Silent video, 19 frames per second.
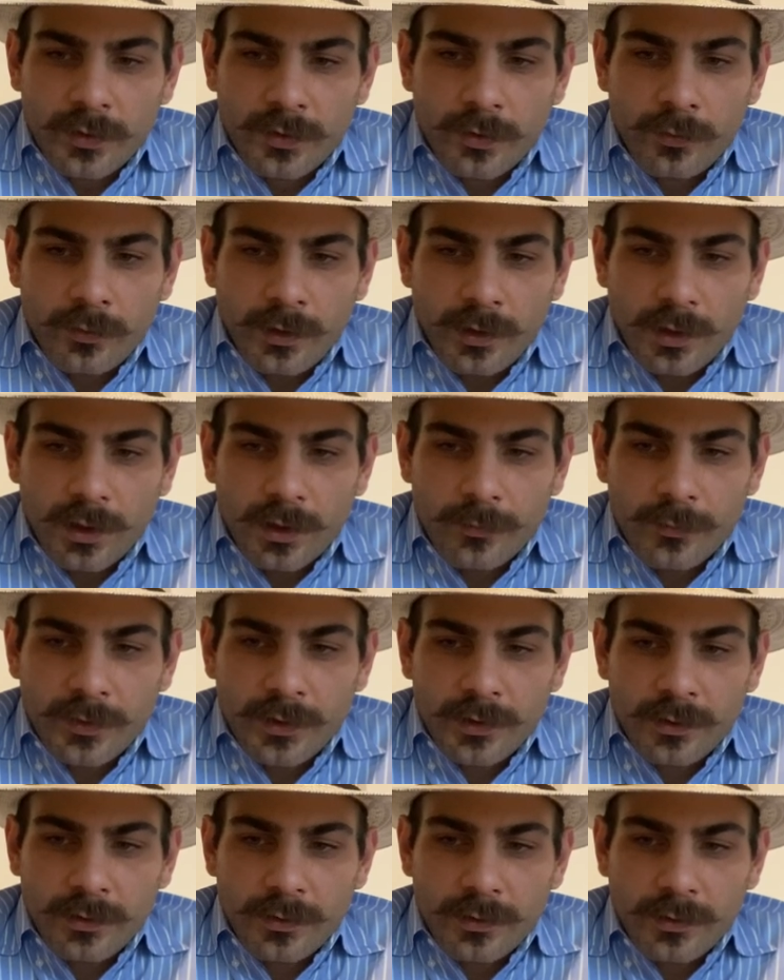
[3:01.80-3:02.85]
Tony
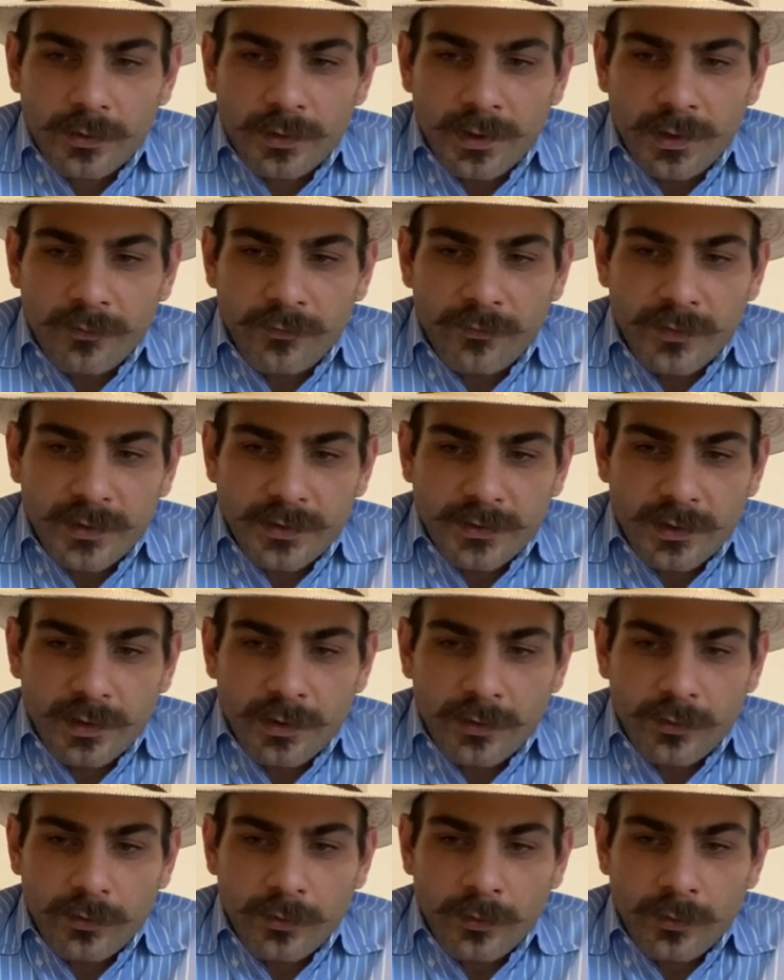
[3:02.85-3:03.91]
Lama that fits a
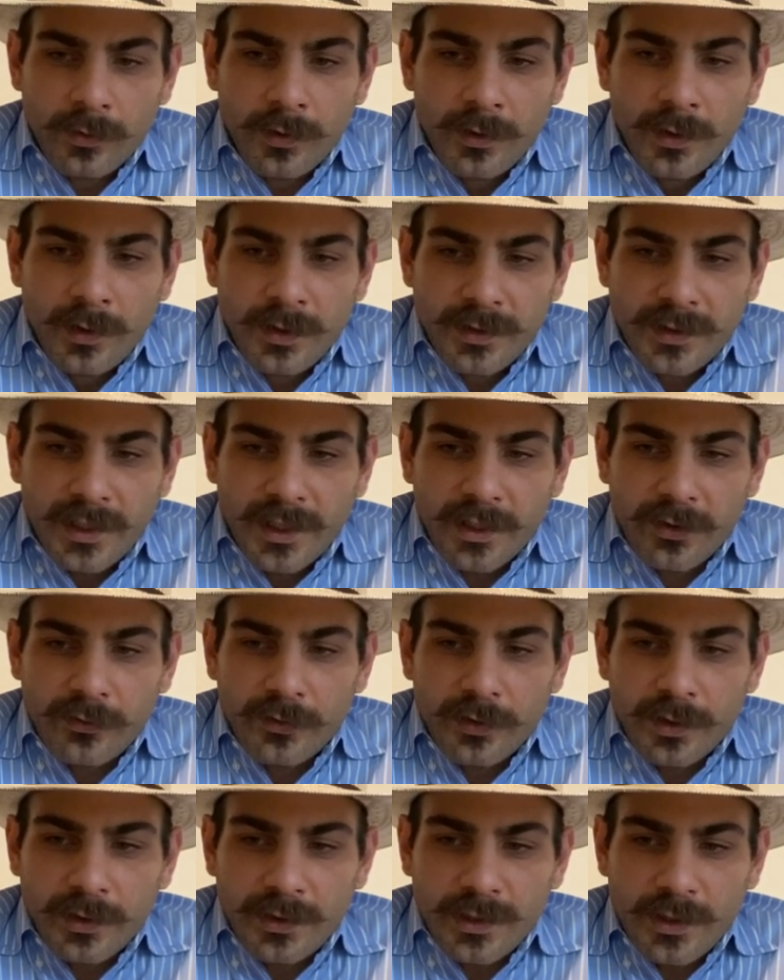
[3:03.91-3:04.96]
little tighter
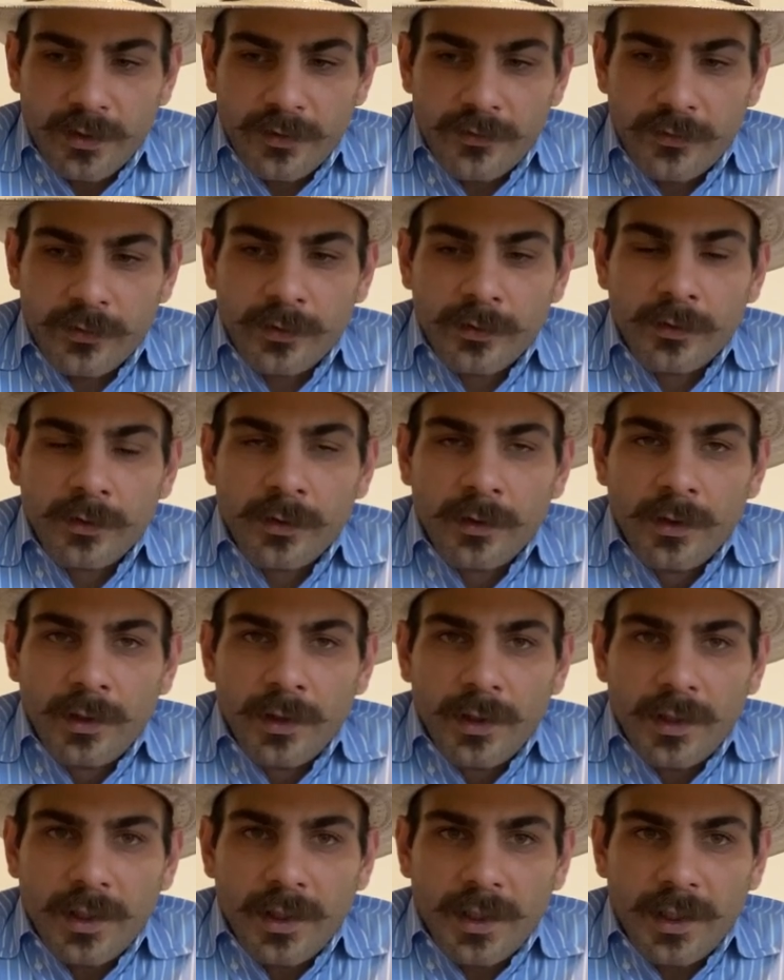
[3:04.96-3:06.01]
than the other.
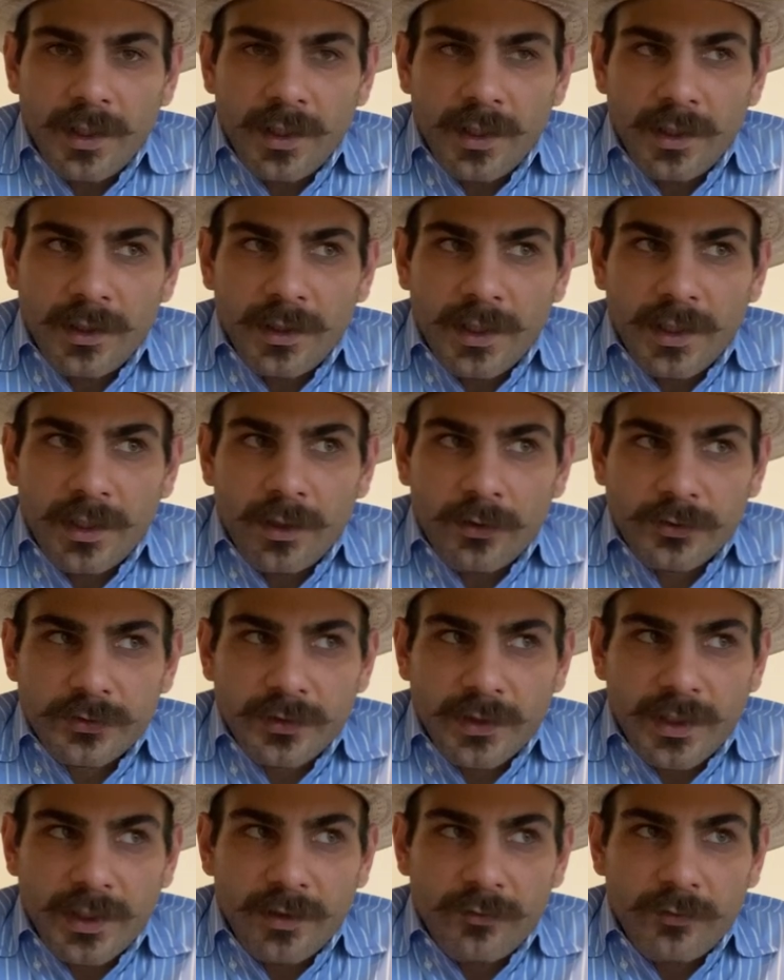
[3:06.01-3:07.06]
And I also
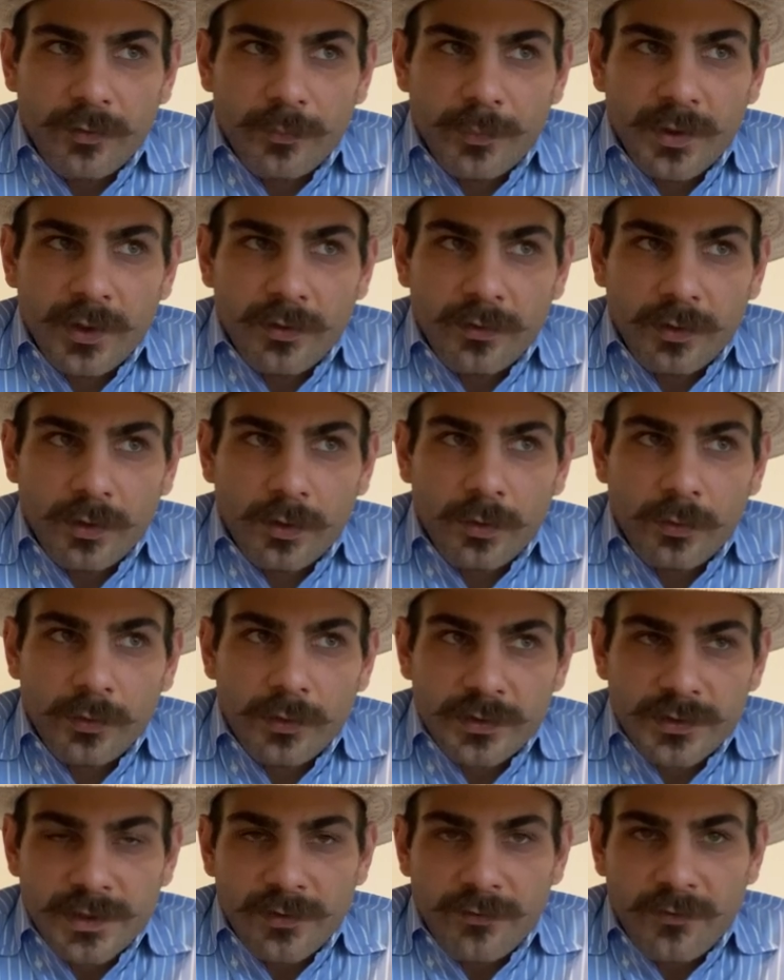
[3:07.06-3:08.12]
have a pair of
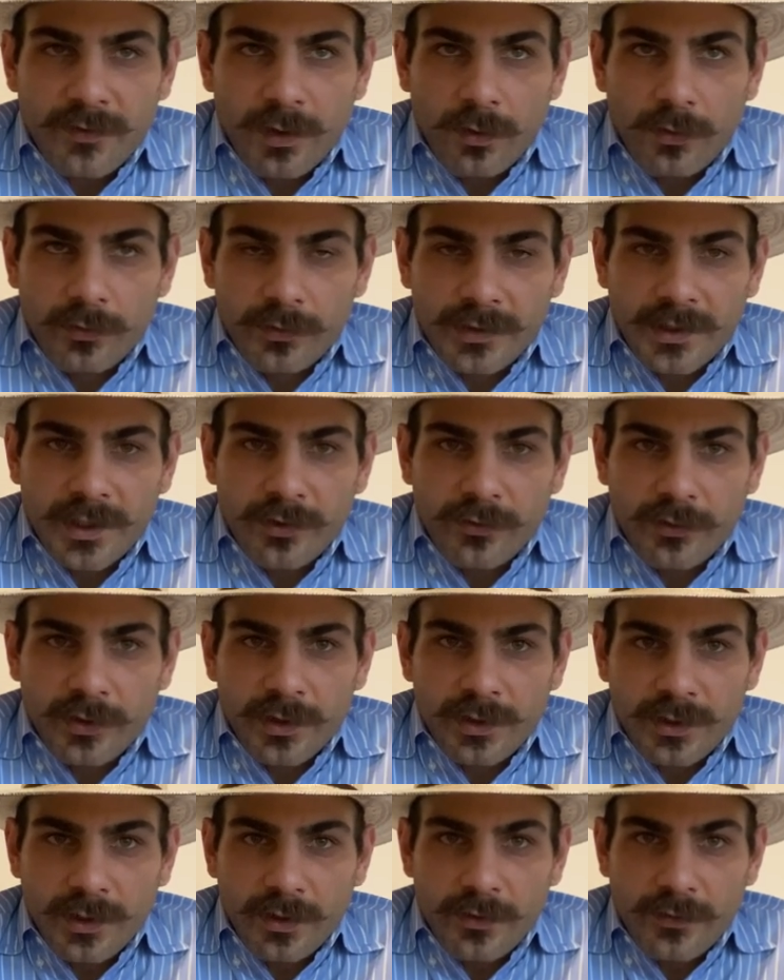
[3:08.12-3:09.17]
Nakonas that fit a little tighter
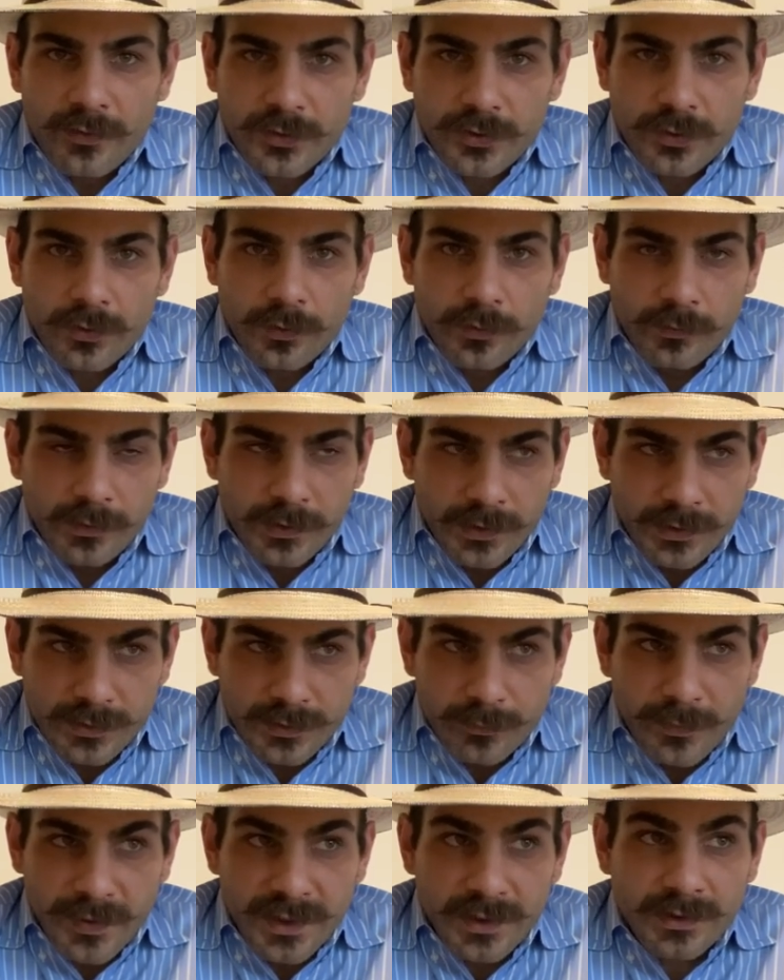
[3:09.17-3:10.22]
than the other. So it's
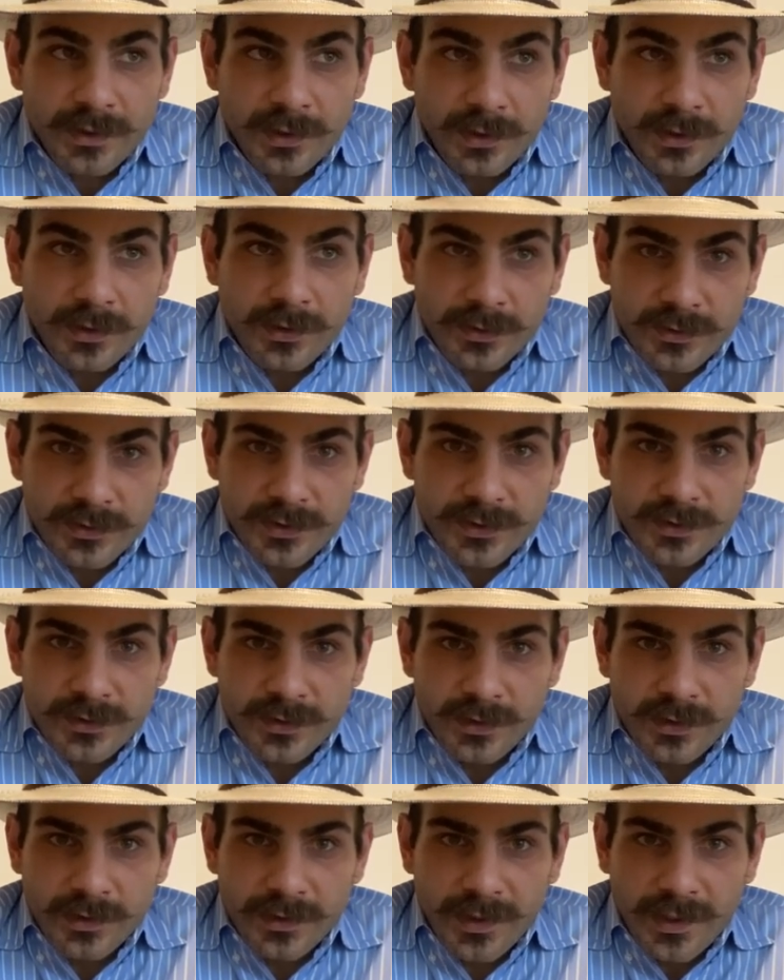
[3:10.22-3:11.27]
basically
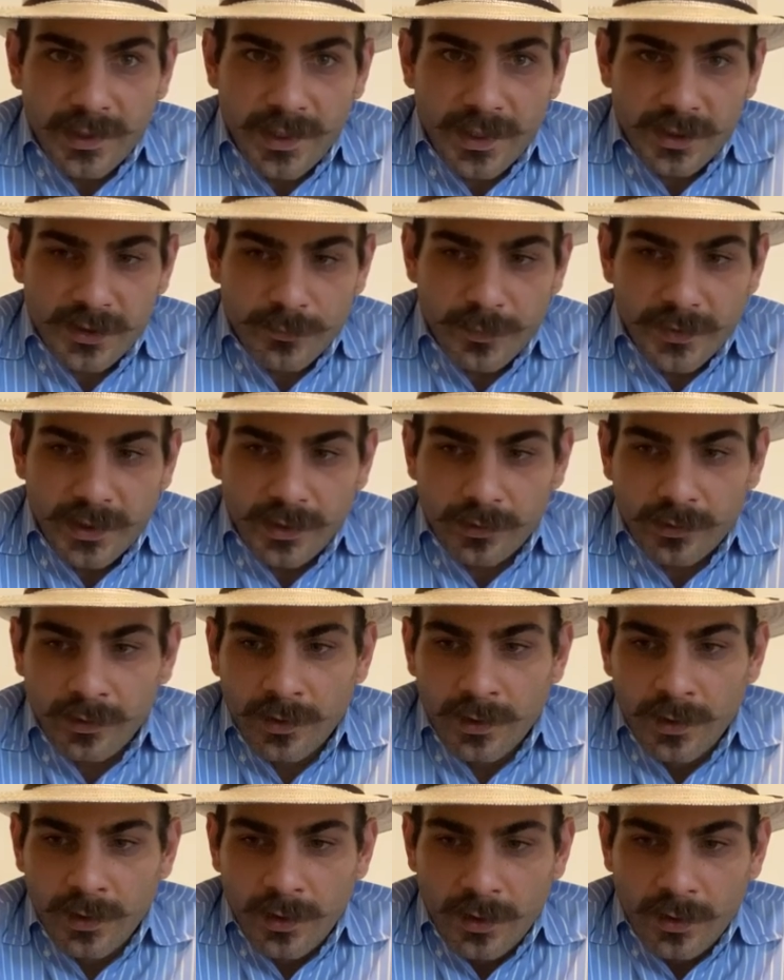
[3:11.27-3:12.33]
consistent in that aspect
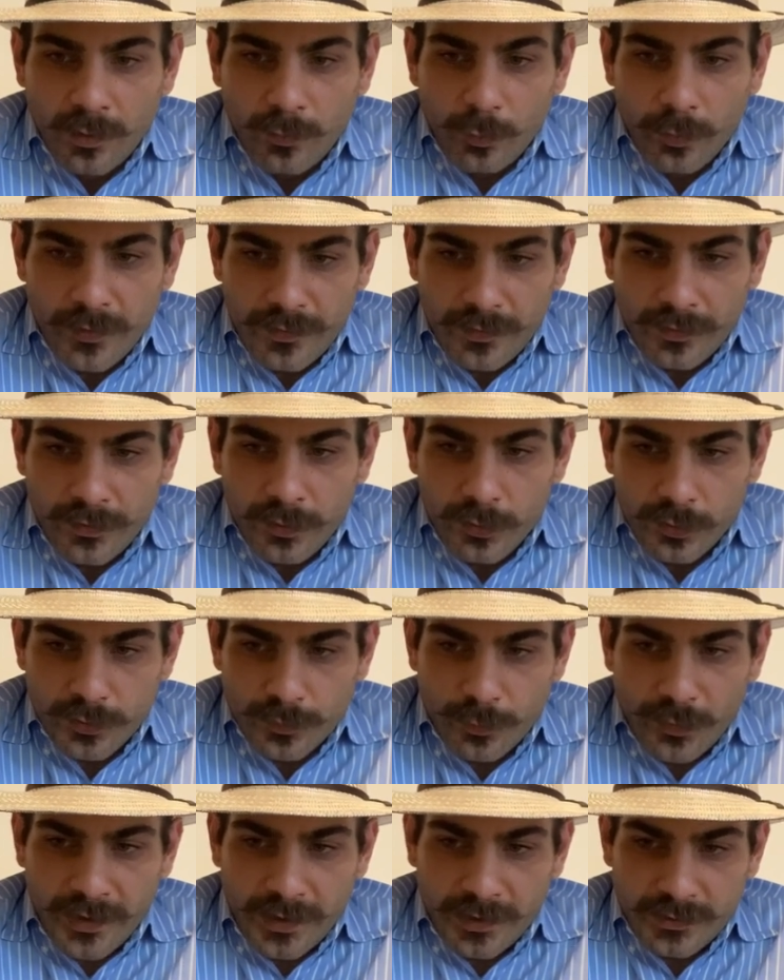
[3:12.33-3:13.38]
with those
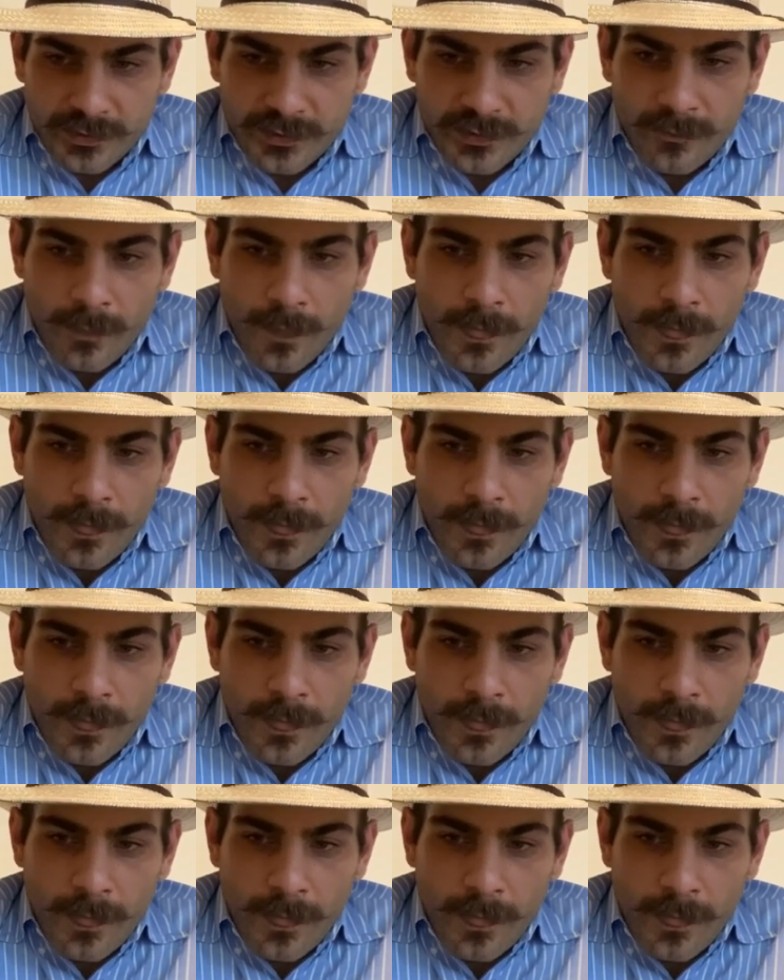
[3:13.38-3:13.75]
brands.